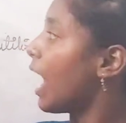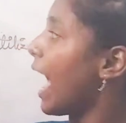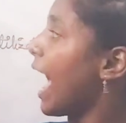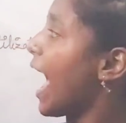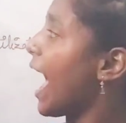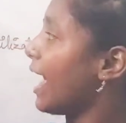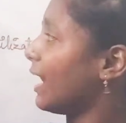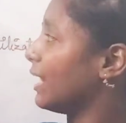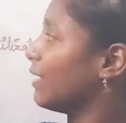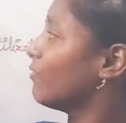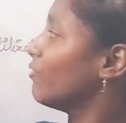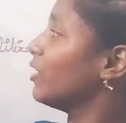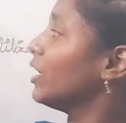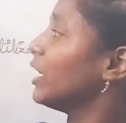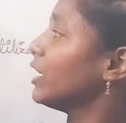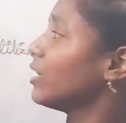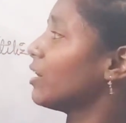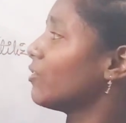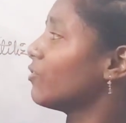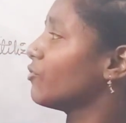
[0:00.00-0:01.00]
And if
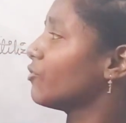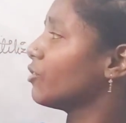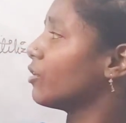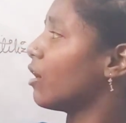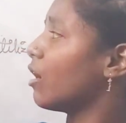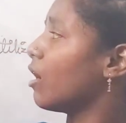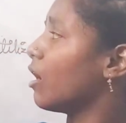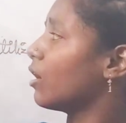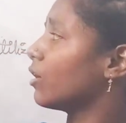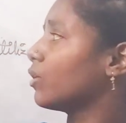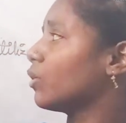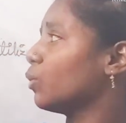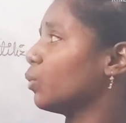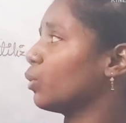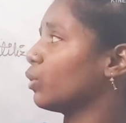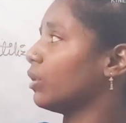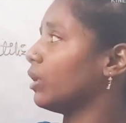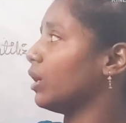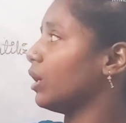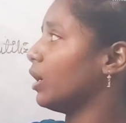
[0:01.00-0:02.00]
we just
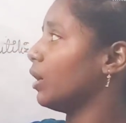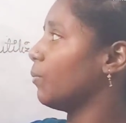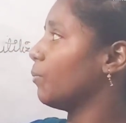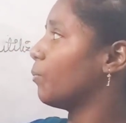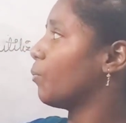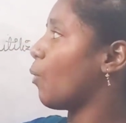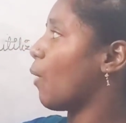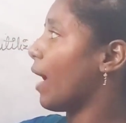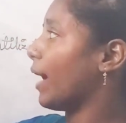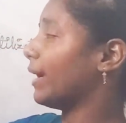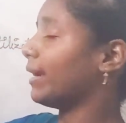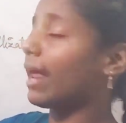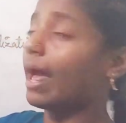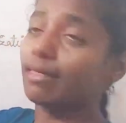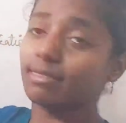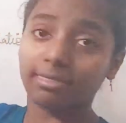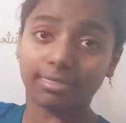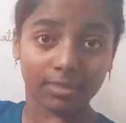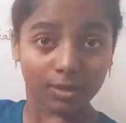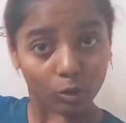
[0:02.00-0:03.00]
took the point
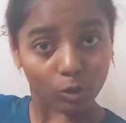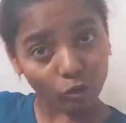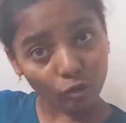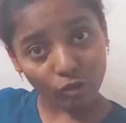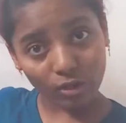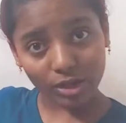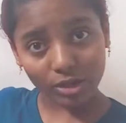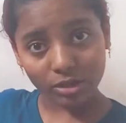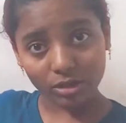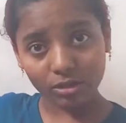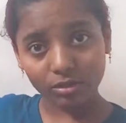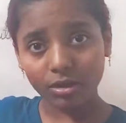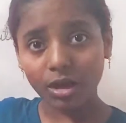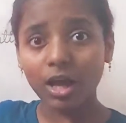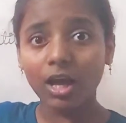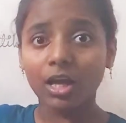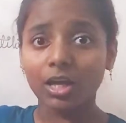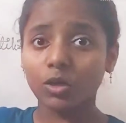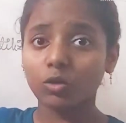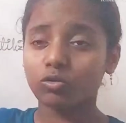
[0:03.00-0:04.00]
as nutrition,
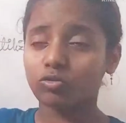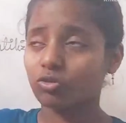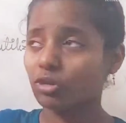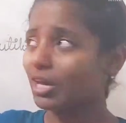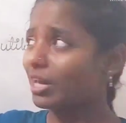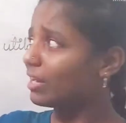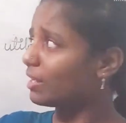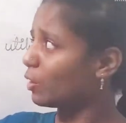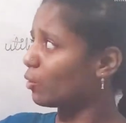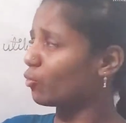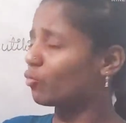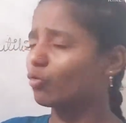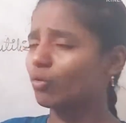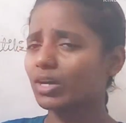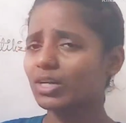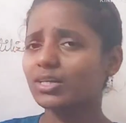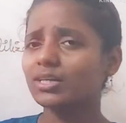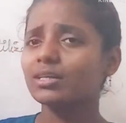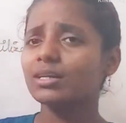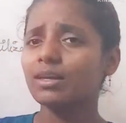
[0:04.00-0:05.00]
you say
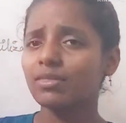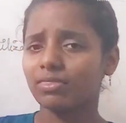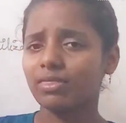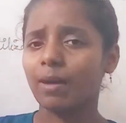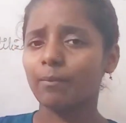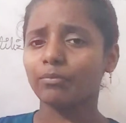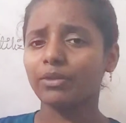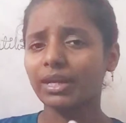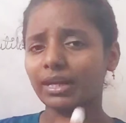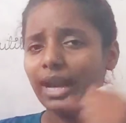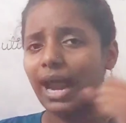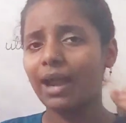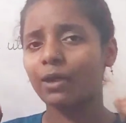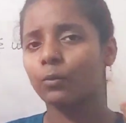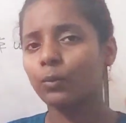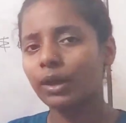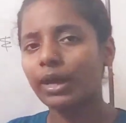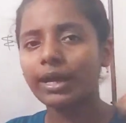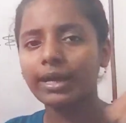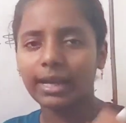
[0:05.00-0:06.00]
nutrition is something
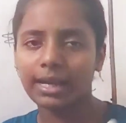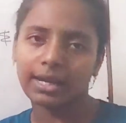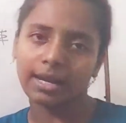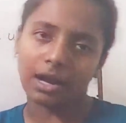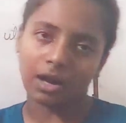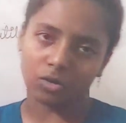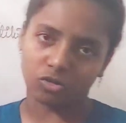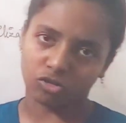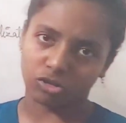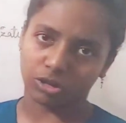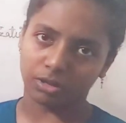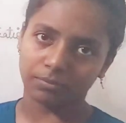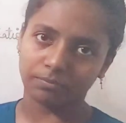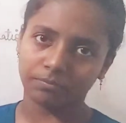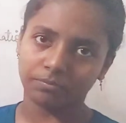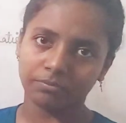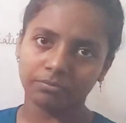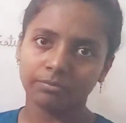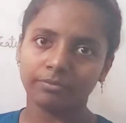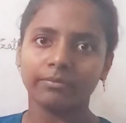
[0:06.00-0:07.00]
that we get energy.
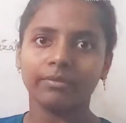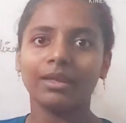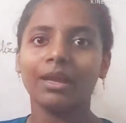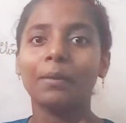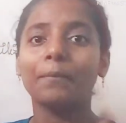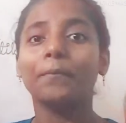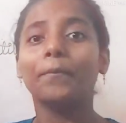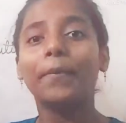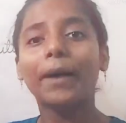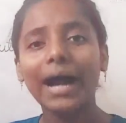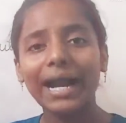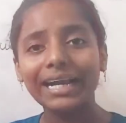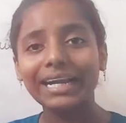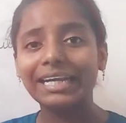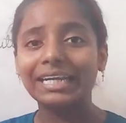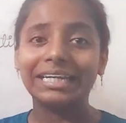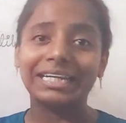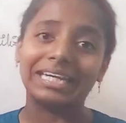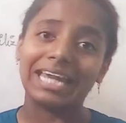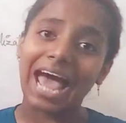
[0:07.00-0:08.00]
But
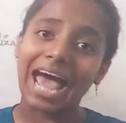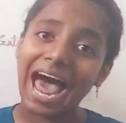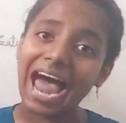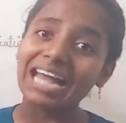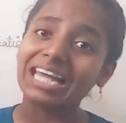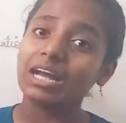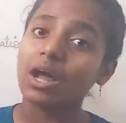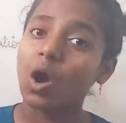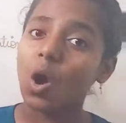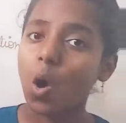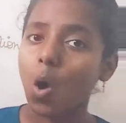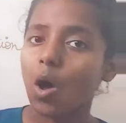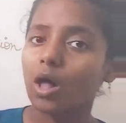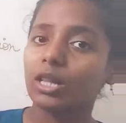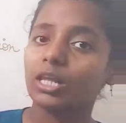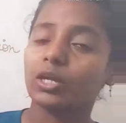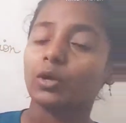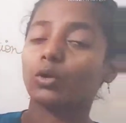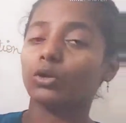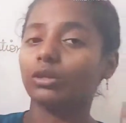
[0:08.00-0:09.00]
that
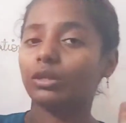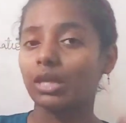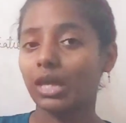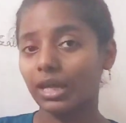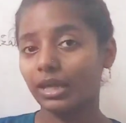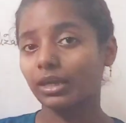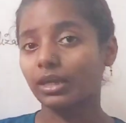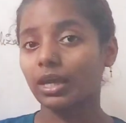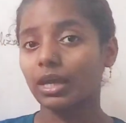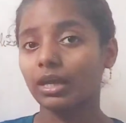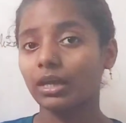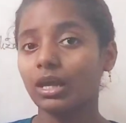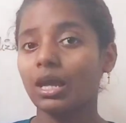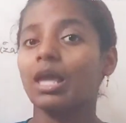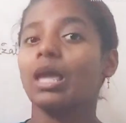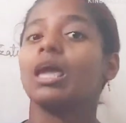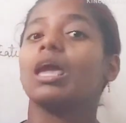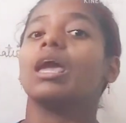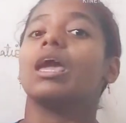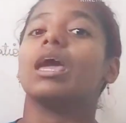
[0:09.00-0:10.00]
all your thinking
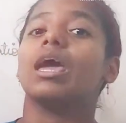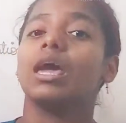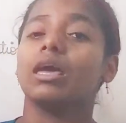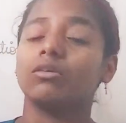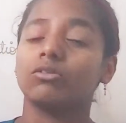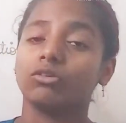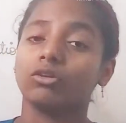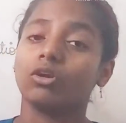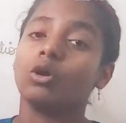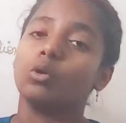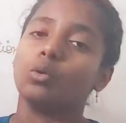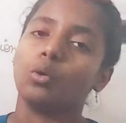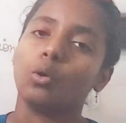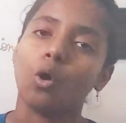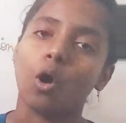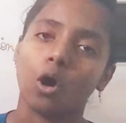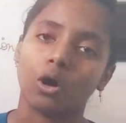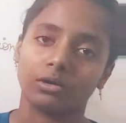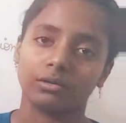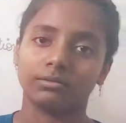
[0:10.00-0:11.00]
is
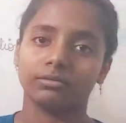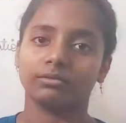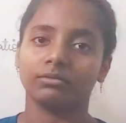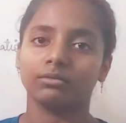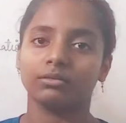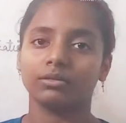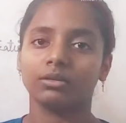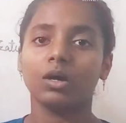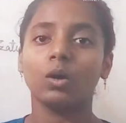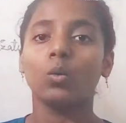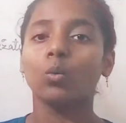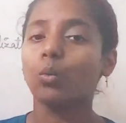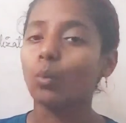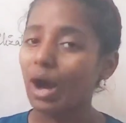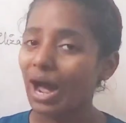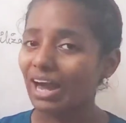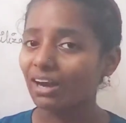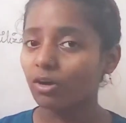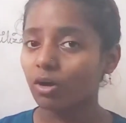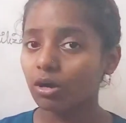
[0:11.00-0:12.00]
wrong.
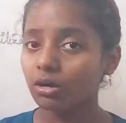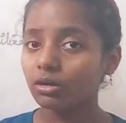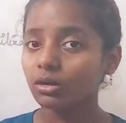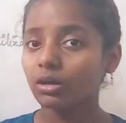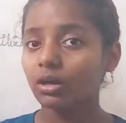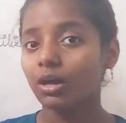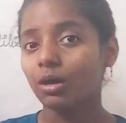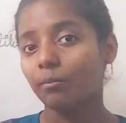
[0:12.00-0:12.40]
Why wrong?